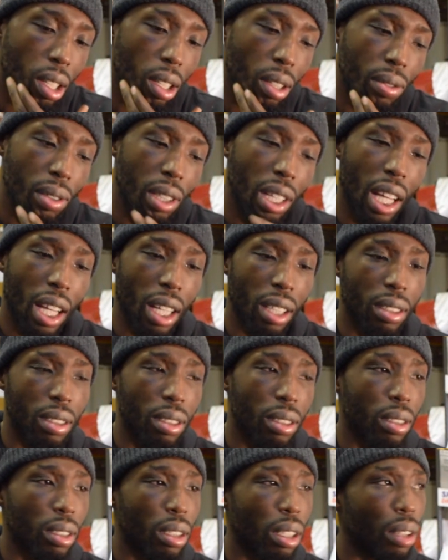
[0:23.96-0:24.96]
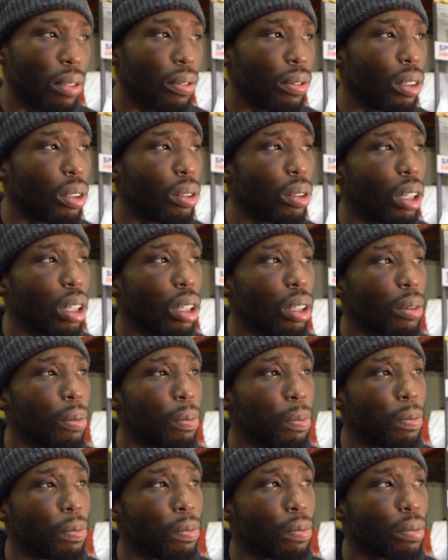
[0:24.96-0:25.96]
relaxed. I
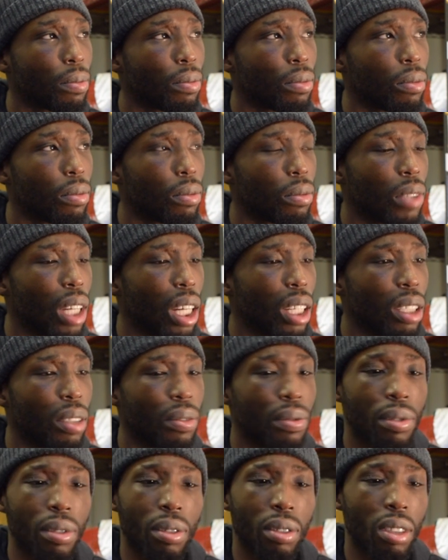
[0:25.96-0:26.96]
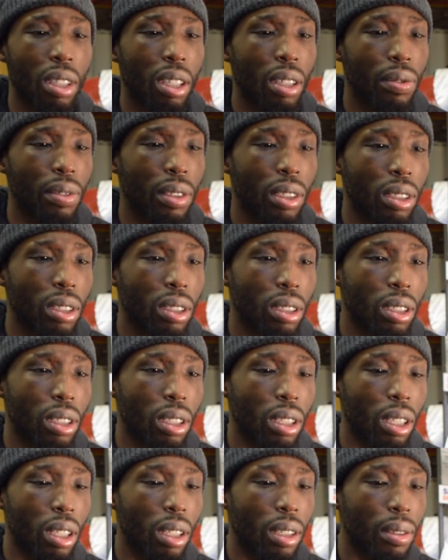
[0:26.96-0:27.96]
didn't feel nervous.
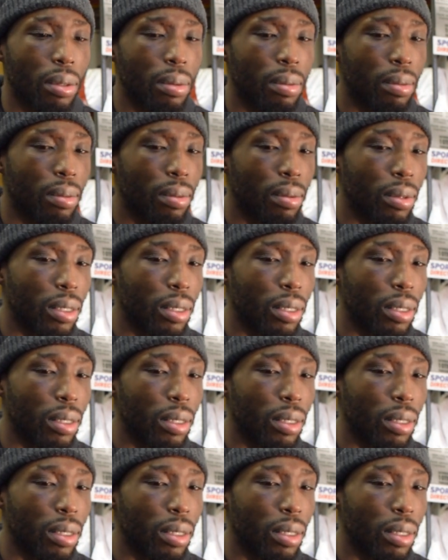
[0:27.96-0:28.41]
You